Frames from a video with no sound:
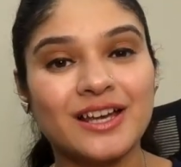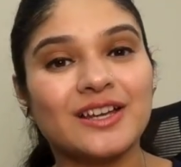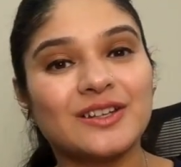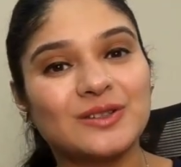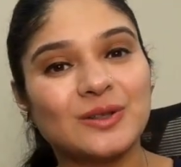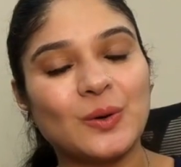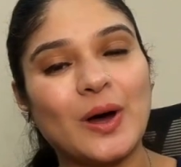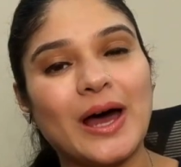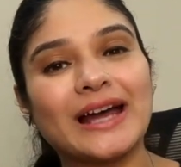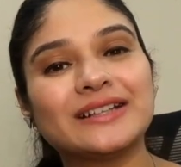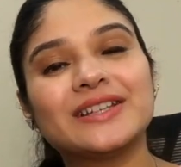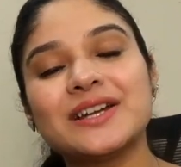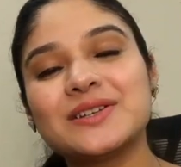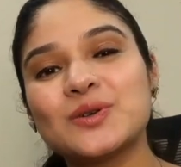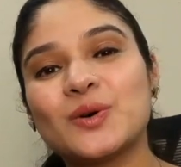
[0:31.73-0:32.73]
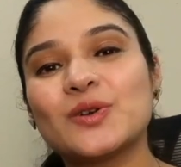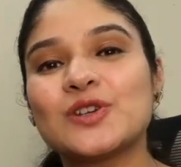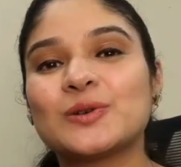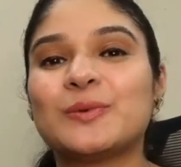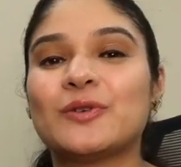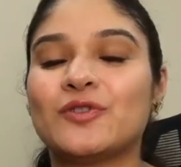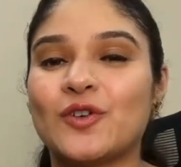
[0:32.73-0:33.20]
So as I told
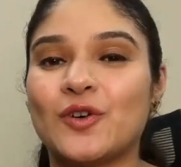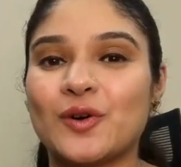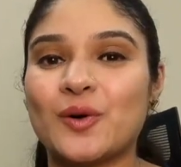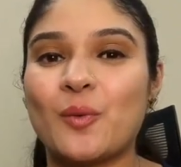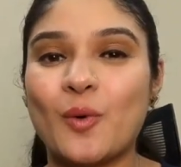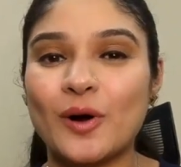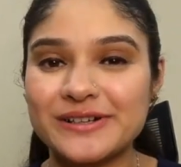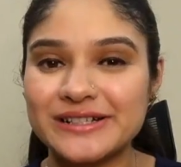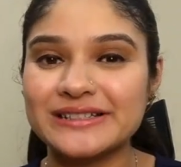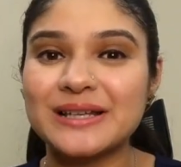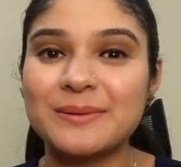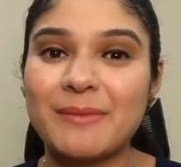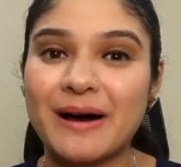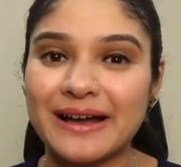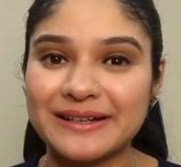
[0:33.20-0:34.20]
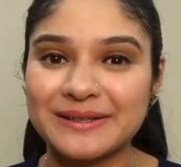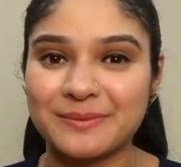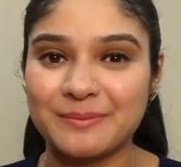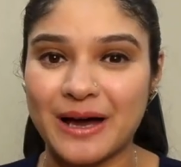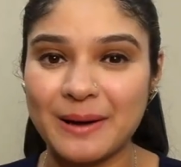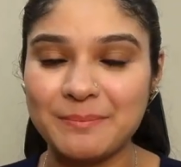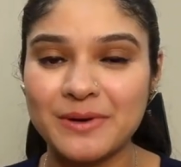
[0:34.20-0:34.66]
you before, what is a mind
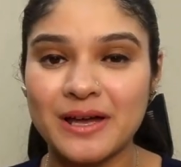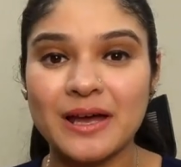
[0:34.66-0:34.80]
map?